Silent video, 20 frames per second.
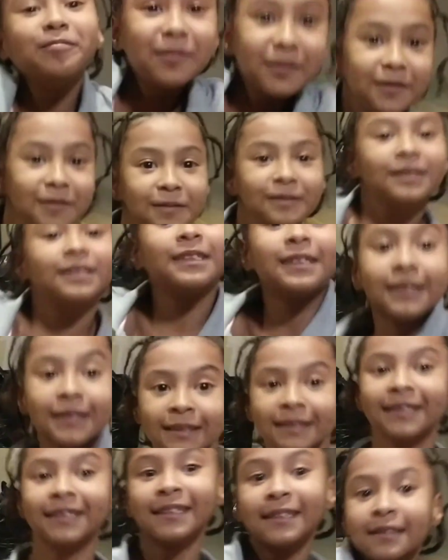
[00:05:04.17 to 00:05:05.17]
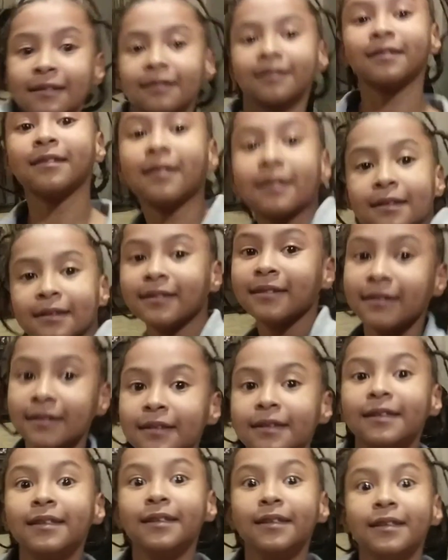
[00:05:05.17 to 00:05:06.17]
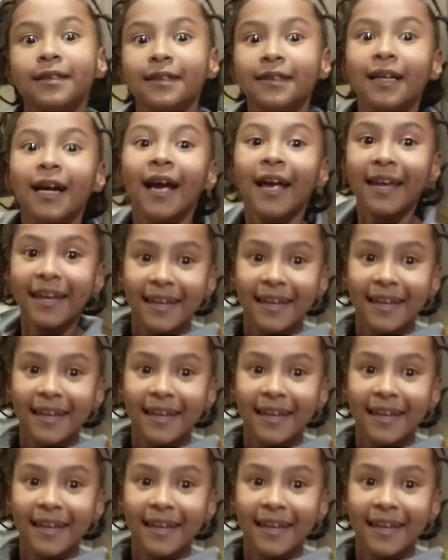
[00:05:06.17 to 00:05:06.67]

I'm going to start dinner now. Okay?